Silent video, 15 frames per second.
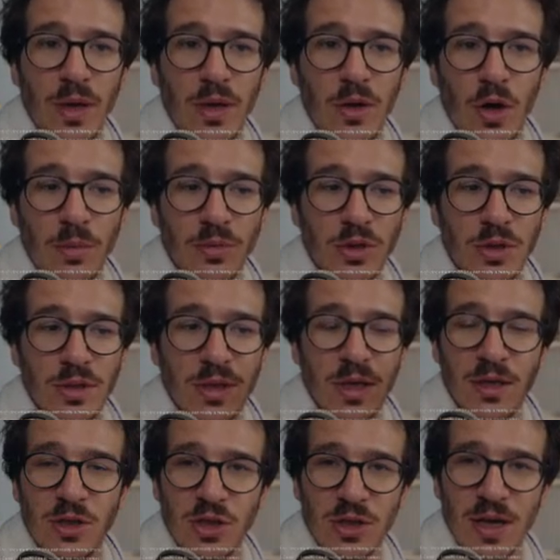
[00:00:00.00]
many options
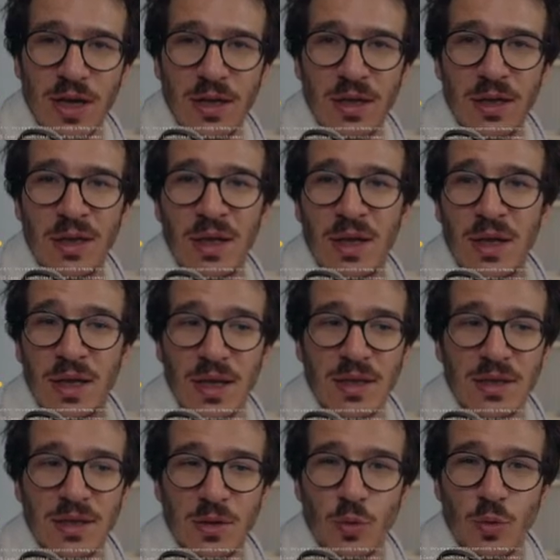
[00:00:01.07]
and just kind of
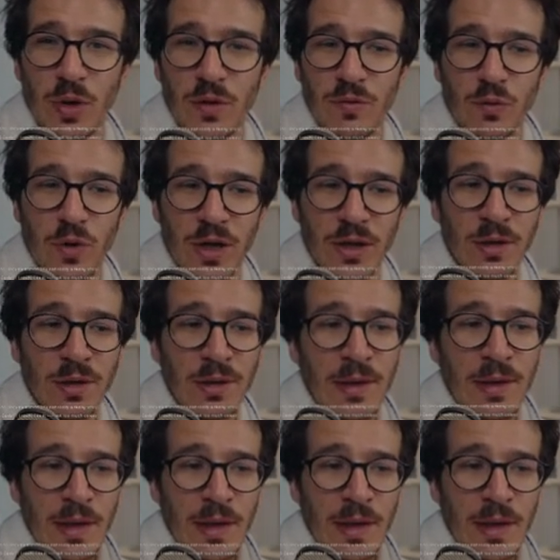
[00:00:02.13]
gets in the way of writing.